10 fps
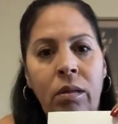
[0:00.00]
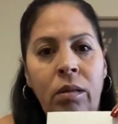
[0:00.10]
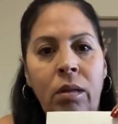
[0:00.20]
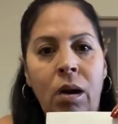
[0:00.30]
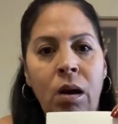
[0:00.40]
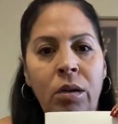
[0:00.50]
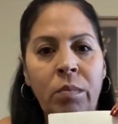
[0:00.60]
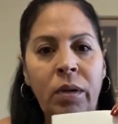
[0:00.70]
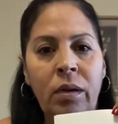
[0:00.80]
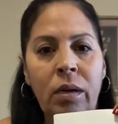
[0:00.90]
The
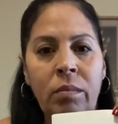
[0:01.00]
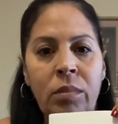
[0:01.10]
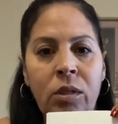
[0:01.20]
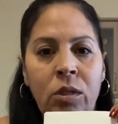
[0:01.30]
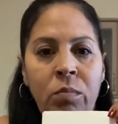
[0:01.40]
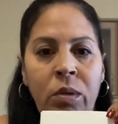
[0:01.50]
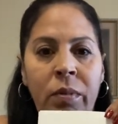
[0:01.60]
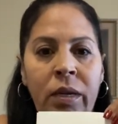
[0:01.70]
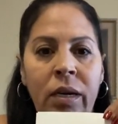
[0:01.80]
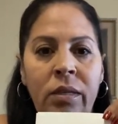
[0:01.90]
argument comes to be
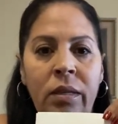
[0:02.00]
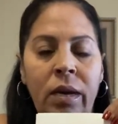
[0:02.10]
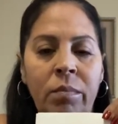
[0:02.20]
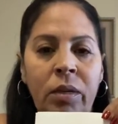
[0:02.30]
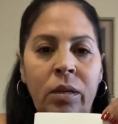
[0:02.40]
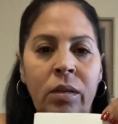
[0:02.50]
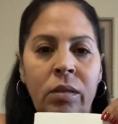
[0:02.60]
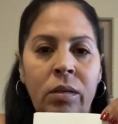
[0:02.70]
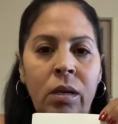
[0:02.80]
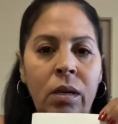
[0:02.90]
because of that,
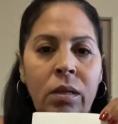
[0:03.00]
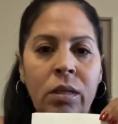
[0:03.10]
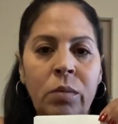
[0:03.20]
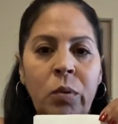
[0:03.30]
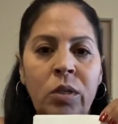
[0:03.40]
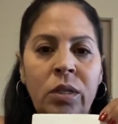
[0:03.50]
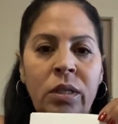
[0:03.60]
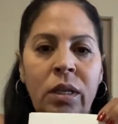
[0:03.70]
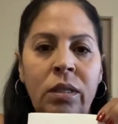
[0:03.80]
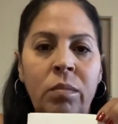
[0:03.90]
because this person
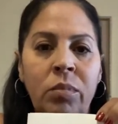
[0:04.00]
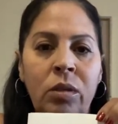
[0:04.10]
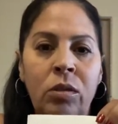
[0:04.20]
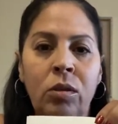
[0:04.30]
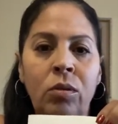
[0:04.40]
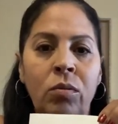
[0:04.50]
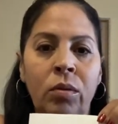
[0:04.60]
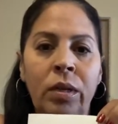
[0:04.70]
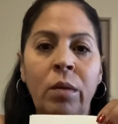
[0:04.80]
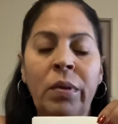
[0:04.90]
says something to you
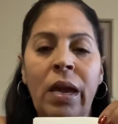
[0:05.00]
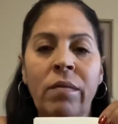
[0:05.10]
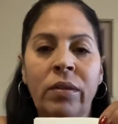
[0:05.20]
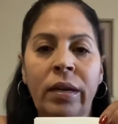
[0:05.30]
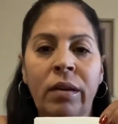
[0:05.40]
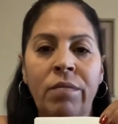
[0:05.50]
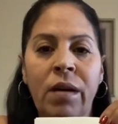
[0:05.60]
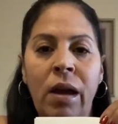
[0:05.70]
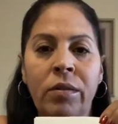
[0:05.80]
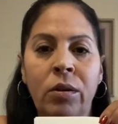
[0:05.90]
and they're behaving like a
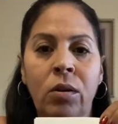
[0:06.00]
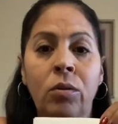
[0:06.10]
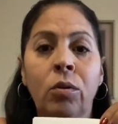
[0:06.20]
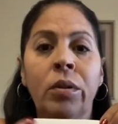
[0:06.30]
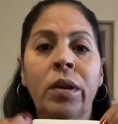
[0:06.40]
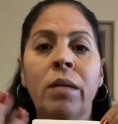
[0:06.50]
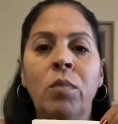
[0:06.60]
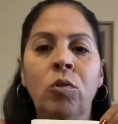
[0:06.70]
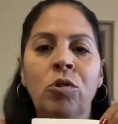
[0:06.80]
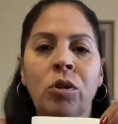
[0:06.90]
5-year-old, or they're
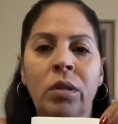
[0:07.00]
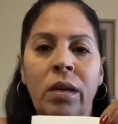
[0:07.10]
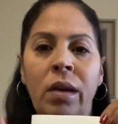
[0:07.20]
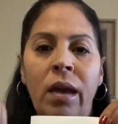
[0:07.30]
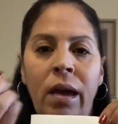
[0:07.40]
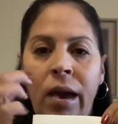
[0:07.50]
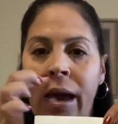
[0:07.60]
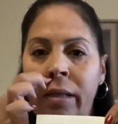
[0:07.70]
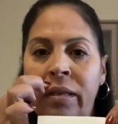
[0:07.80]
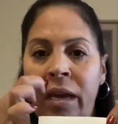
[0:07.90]
emotionally
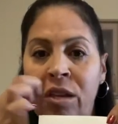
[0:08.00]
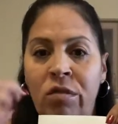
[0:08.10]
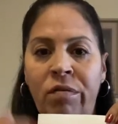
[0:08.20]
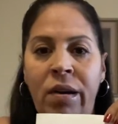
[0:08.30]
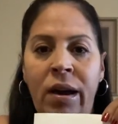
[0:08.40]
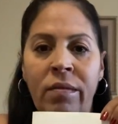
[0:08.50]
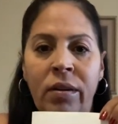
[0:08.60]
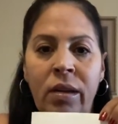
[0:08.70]
at the age of 5,